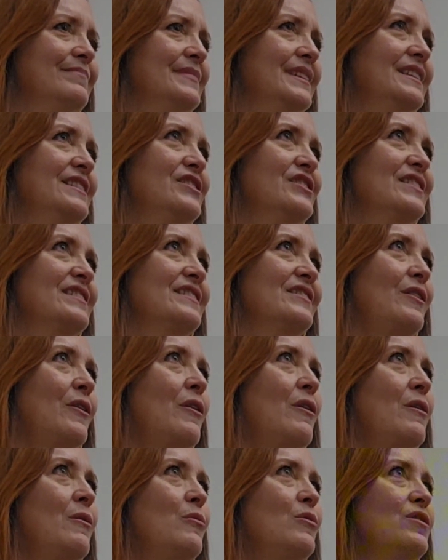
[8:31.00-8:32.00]
it just
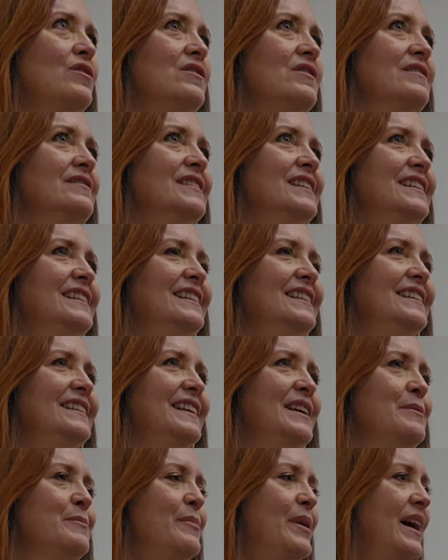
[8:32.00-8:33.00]
all will
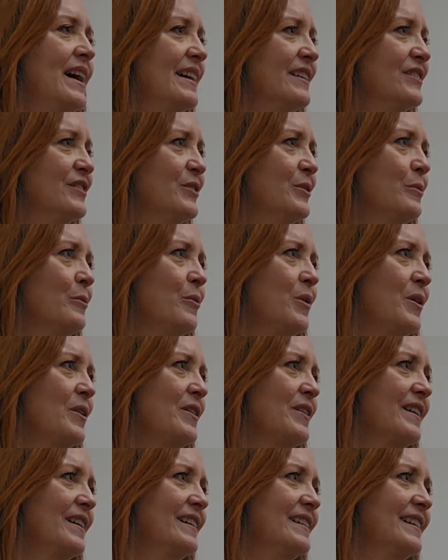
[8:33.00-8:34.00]
impact your
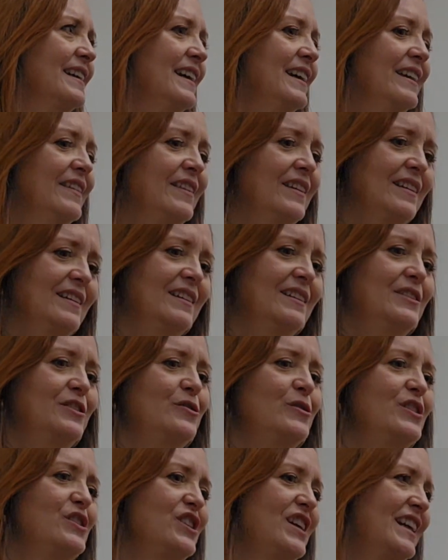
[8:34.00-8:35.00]
work and the
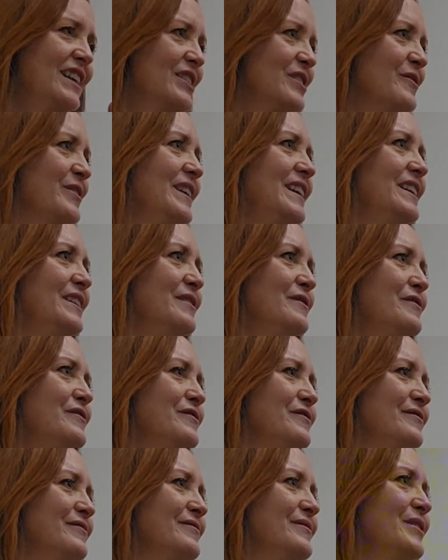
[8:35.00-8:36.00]
trajectory of
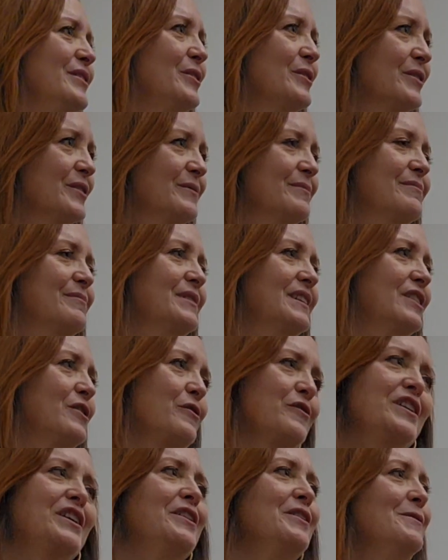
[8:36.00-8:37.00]
your
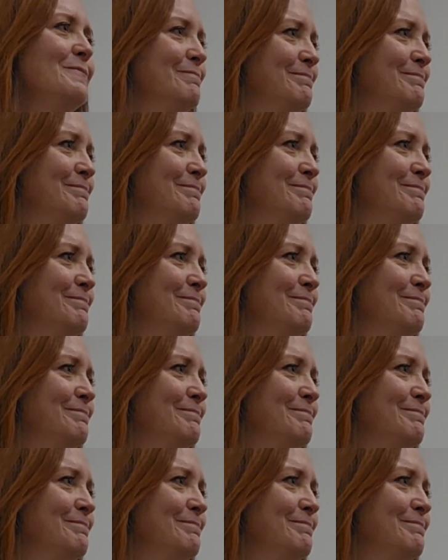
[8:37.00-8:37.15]
career.